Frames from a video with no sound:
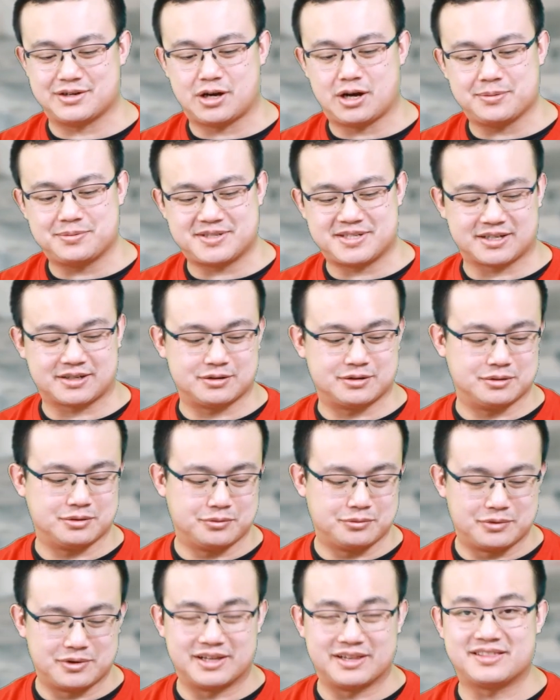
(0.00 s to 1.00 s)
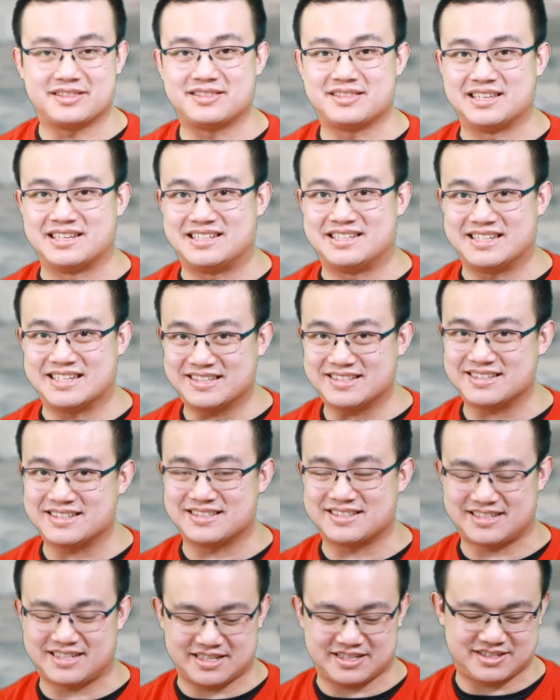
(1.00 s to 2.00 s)
obstacle with the
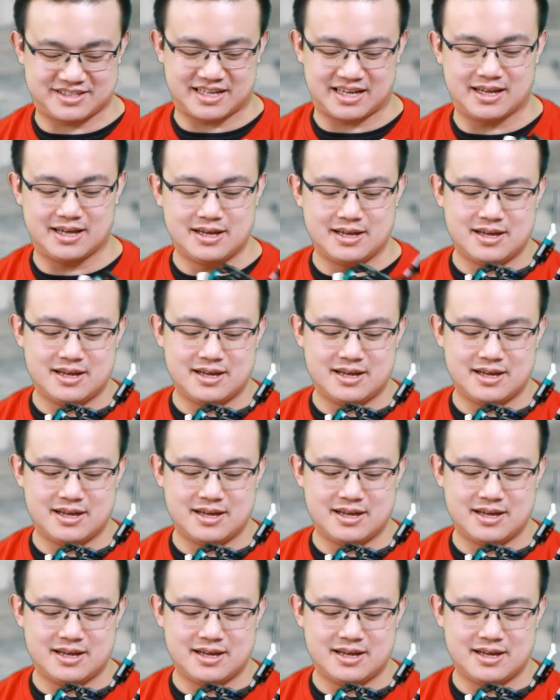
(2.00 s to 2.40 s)
distance sensor,